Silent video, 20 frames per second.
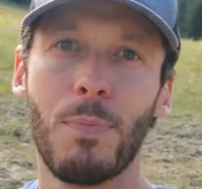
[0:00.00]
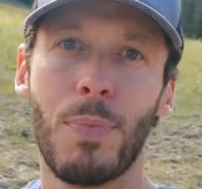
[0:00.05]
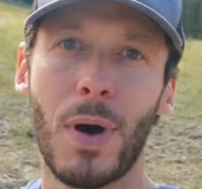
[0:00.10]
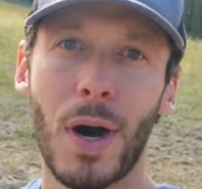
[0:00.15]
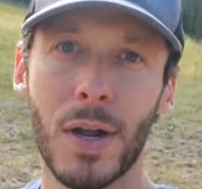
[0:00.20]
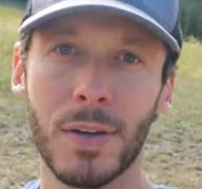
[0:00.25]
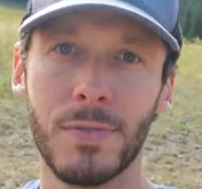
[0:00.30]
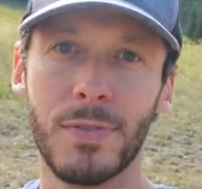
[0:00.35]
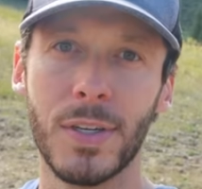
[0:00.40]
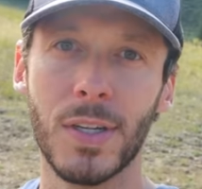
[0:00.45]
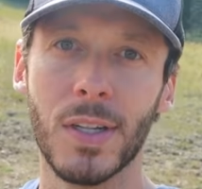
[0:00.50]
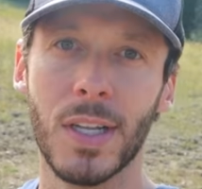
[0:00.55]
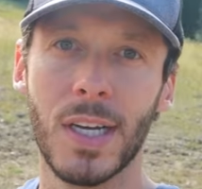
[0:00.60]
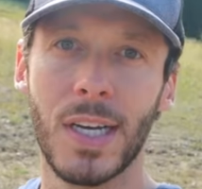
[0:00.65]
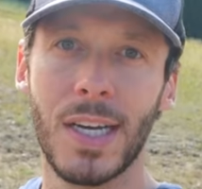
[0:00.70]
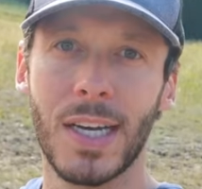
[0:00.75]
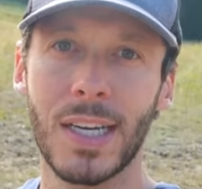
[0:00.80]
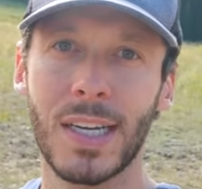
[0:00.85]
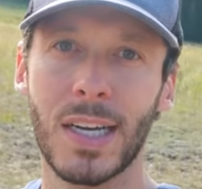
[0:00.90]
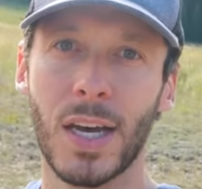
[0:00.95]
Bonneville
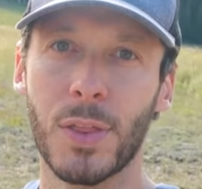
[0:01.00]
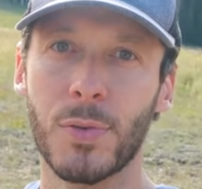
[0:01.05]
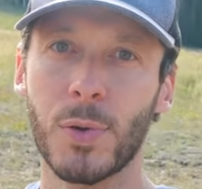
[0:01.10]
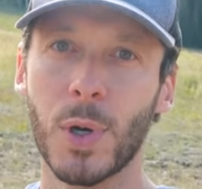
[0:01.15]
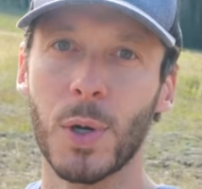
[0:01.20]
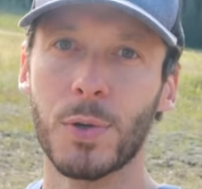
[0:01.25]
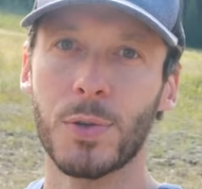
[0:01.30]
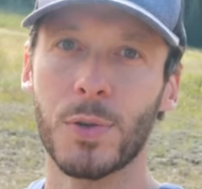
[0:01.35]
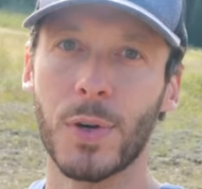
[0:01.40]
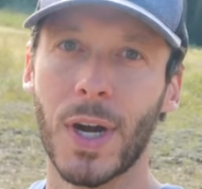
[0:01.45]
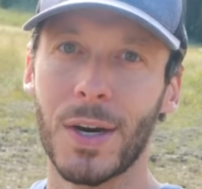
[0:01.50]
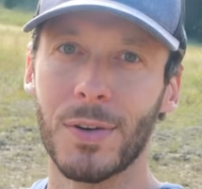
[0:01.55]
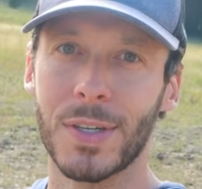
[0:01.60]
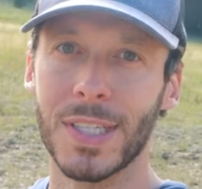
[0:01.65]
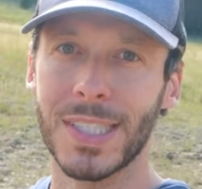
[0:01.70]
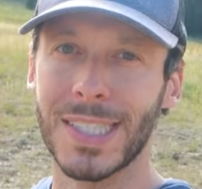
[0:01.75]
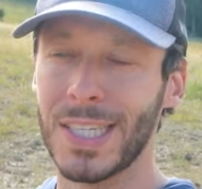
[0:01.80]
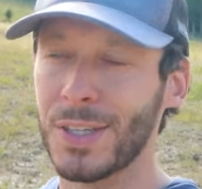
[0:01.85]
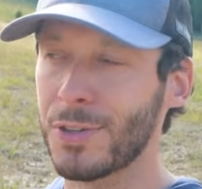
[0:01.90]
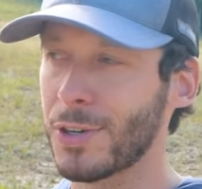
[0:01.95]
cutthroat
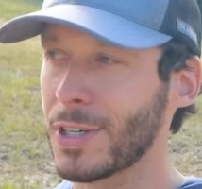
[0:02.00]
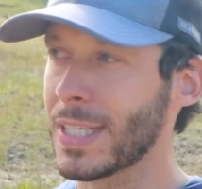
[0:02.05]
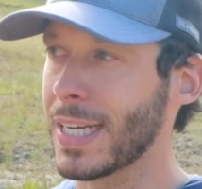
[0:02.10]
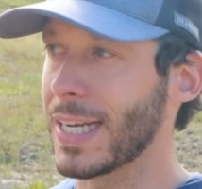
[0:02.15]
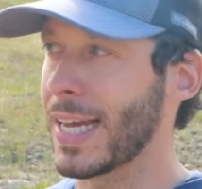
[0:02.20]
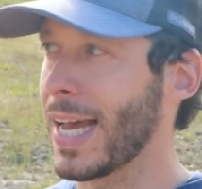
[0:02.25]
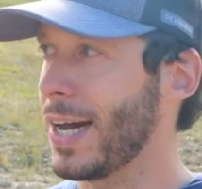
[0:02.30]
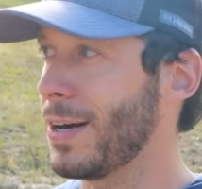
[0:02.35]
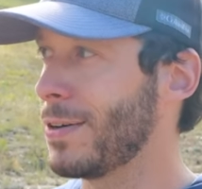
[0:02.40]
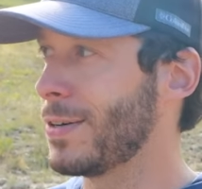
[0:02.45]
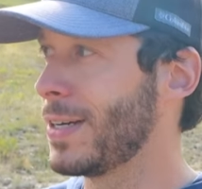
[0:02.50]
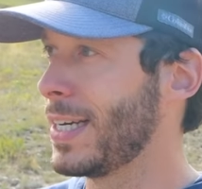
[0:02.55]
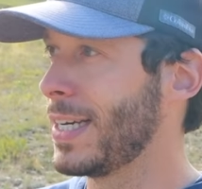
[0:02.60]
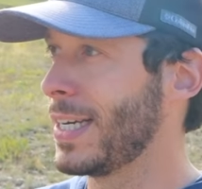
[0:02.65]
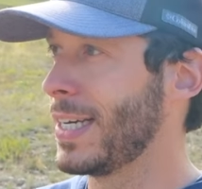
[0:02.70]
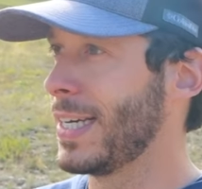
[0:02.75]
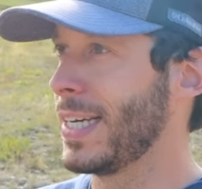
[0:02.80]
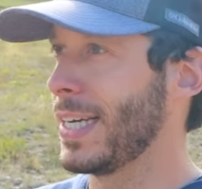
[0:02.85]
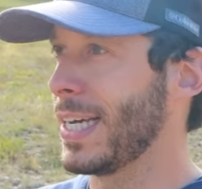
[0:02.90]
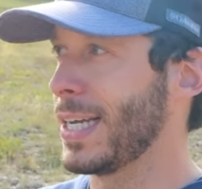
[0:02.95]
trout. It's interesting how
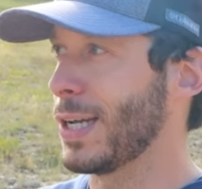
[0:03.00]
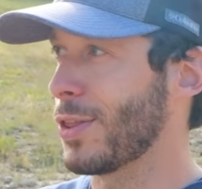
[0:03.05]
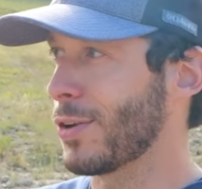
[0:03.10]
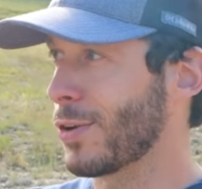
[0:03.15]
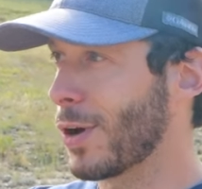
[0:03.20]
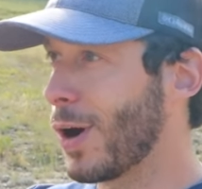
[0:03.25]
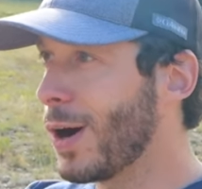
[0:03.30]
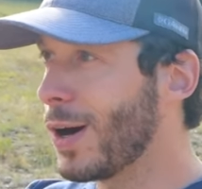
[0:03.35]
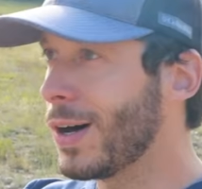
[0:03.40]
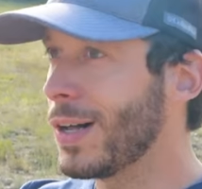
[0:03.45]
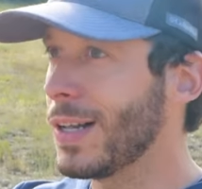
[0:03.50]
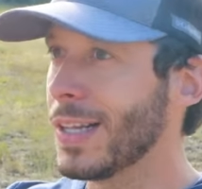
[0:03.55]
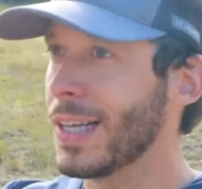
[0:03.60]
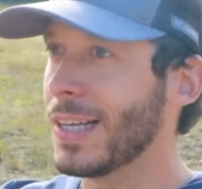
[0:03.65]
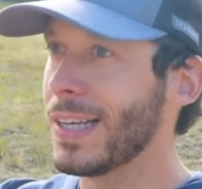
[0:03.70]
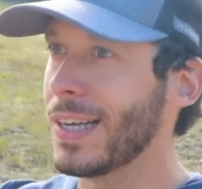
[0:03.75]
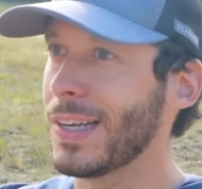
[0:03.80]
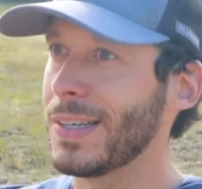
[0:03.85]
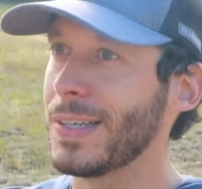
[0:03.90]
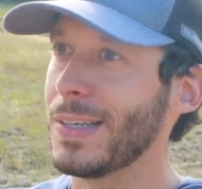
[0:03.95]
You know, they're all,
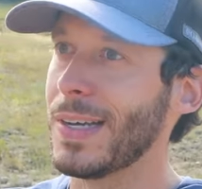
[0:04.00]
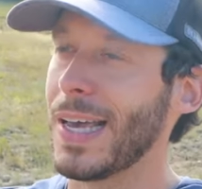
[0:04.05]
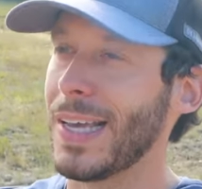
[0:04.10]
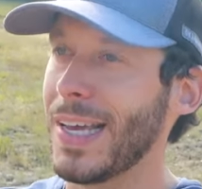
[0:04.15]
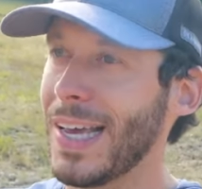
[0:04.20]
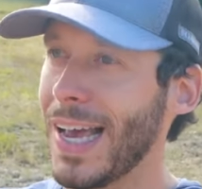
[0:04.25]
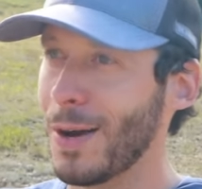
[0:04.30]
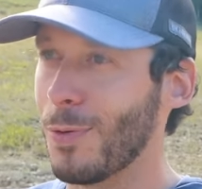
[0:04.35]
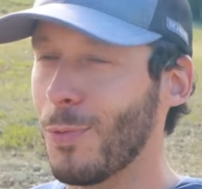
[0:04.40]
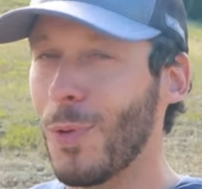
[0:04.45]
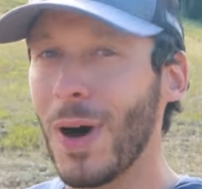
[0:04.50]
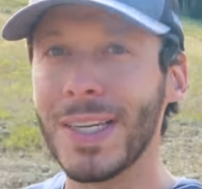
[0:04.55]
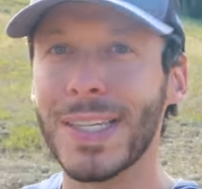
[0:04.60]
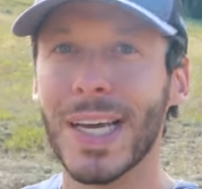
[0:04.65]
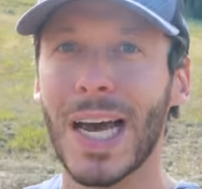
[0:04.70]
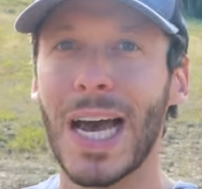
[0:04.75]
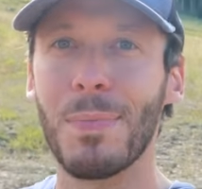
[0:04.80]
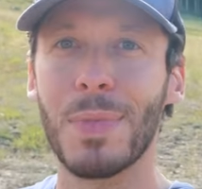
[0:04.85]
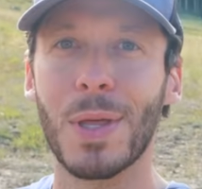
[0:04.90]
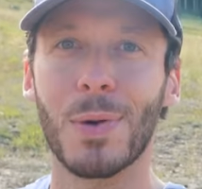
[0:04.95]
uh, one
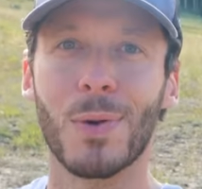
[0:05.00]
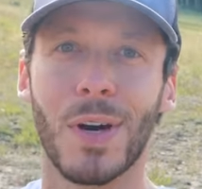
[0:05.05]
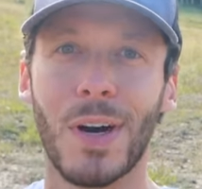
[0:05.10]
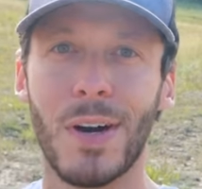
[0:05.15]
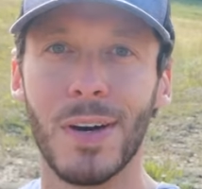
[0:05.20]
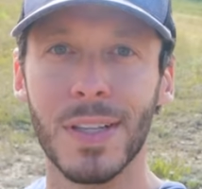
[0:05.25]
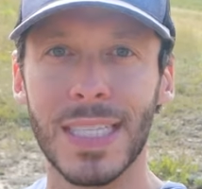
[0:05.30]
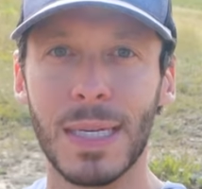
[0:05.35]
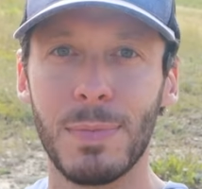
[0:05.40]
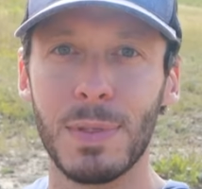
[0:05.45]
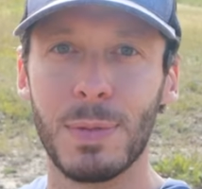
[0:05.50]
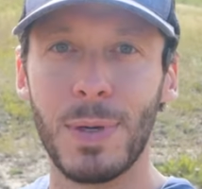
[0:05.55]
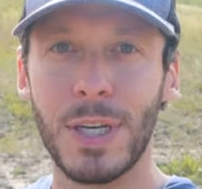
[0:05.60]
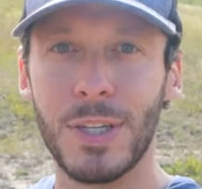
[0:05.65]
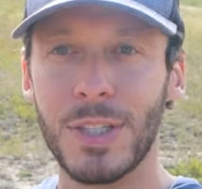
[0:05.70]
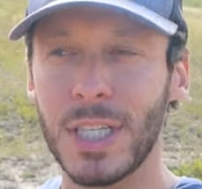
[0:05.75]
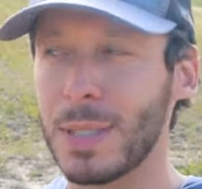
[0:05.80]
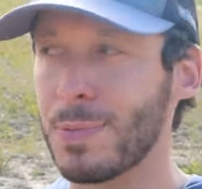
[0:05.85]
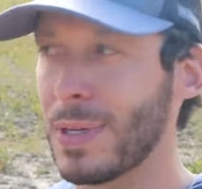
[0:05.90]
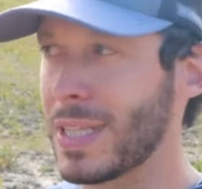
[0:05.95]
time they were all the same
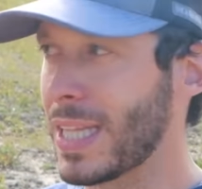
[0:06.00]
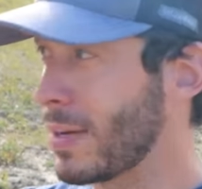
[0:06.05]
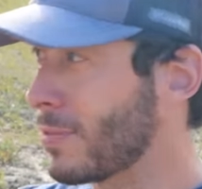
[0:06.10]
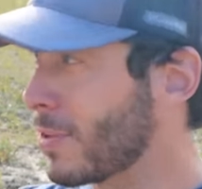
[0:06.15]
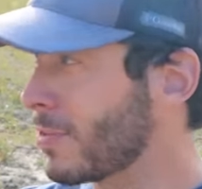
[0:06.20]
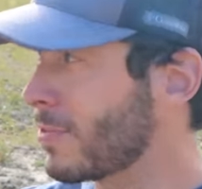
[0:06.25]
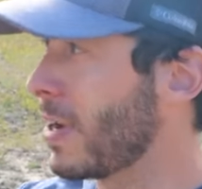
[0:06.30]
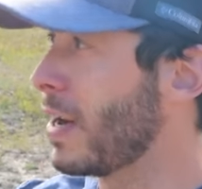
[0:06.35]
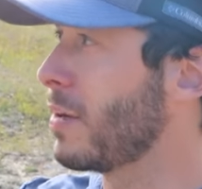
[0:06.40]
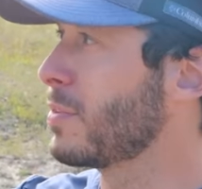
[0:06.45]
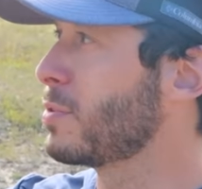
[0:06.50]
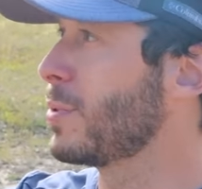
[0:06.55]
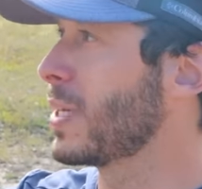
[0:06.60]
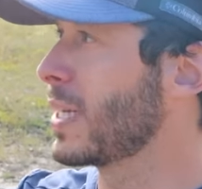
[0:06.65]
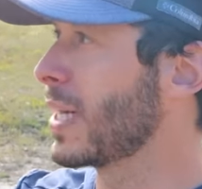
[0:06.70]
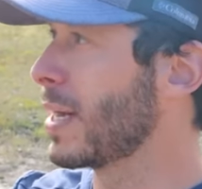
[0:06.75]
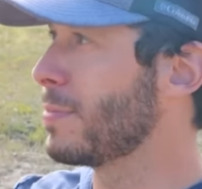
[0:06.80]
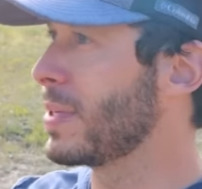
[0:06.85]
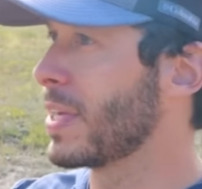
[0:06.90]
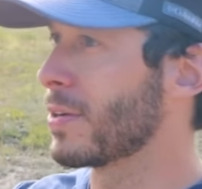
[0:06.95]
species, but they've evolved to
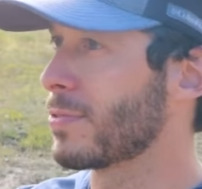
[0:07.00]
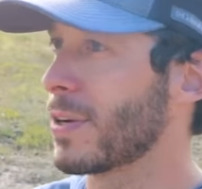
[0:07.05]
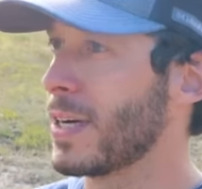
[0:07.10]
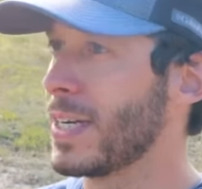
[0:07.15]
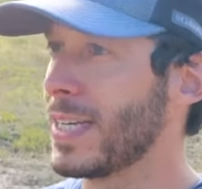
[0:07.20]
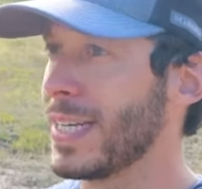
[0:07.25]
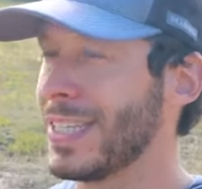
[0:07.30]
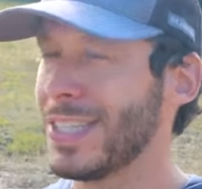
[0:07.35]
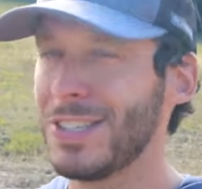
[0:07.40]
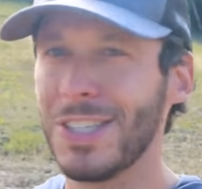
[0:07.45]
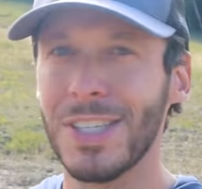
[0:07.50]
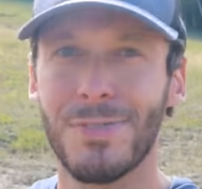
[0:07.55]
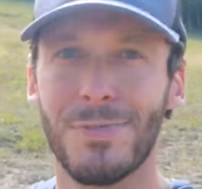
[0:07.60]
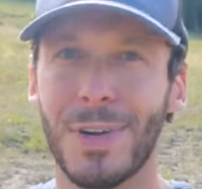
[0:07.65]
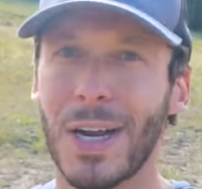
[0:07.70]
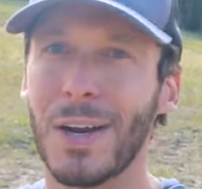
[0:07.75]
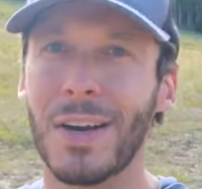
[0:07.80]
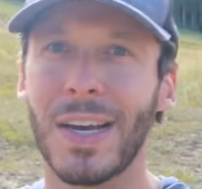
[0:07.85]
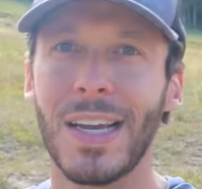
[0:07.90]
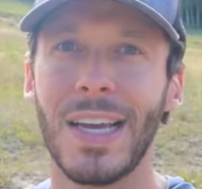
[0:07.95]
become different, and it's just
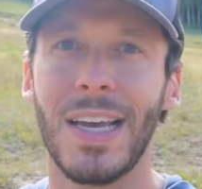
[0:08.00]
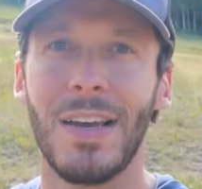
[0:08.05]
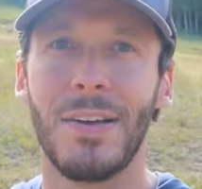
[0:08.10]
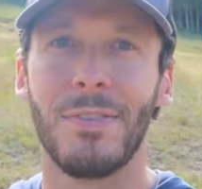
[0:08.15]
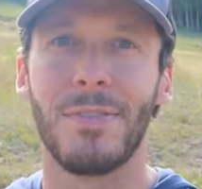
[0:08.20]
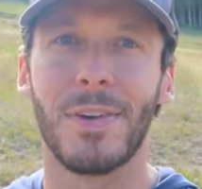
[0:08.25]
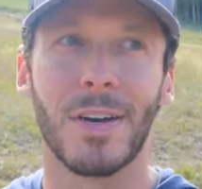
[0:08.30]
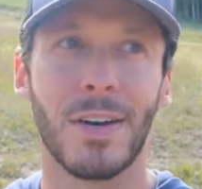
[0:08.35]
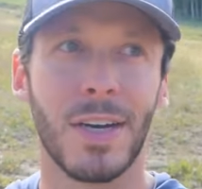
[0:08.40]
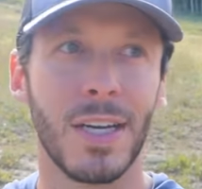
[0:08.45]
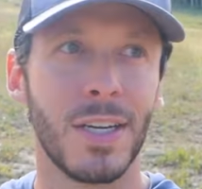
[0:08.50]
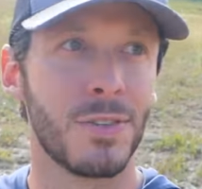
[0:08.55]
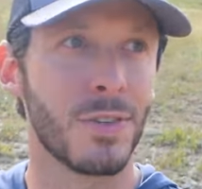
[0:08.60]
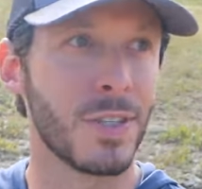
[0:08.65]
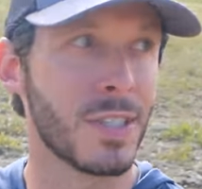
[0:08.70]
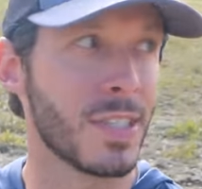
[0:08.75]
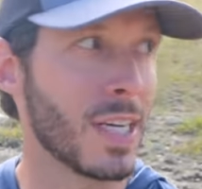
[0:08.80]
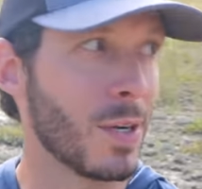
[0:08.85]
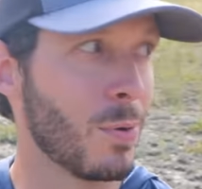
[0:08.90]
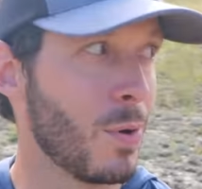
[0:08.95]
very, very
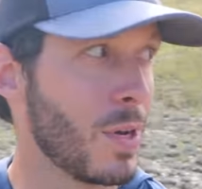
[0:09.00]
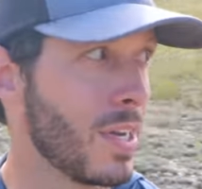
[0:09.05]
interesting.